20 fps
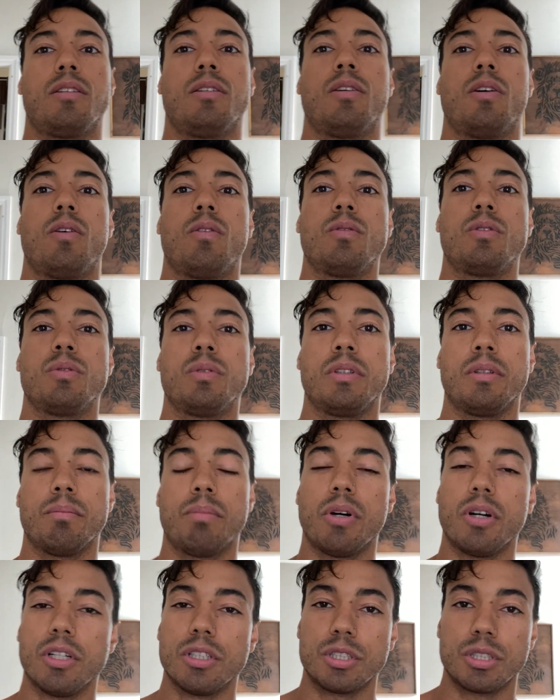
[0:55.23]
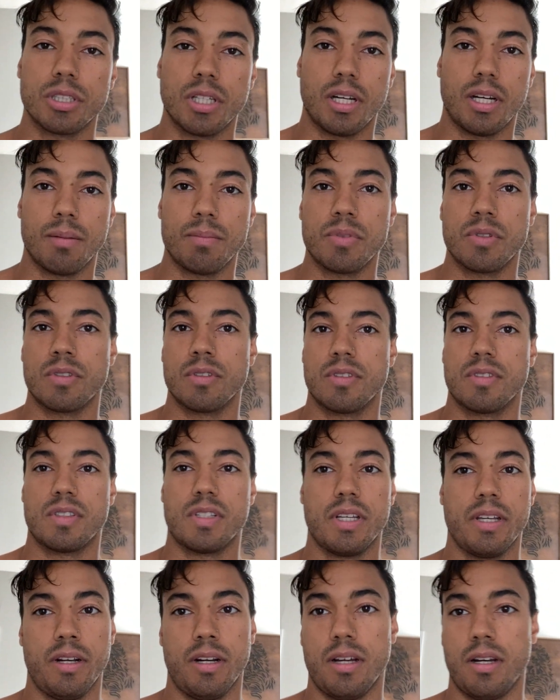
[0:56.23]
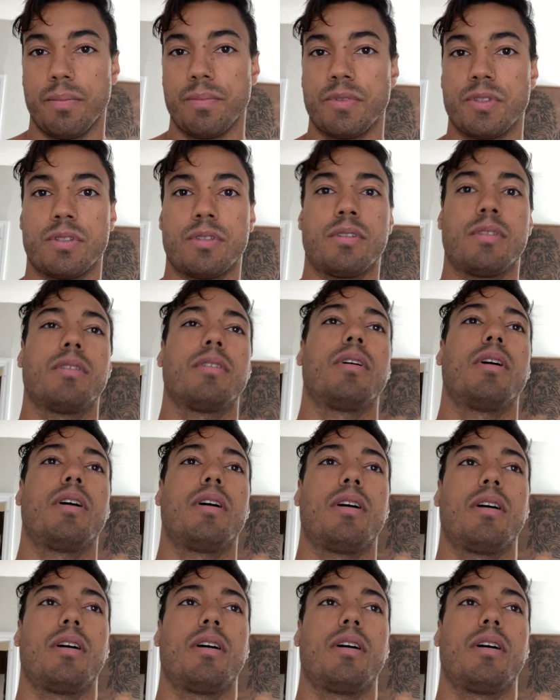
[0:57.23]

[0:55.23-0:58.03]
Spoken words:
doing push-ups, sit-ups,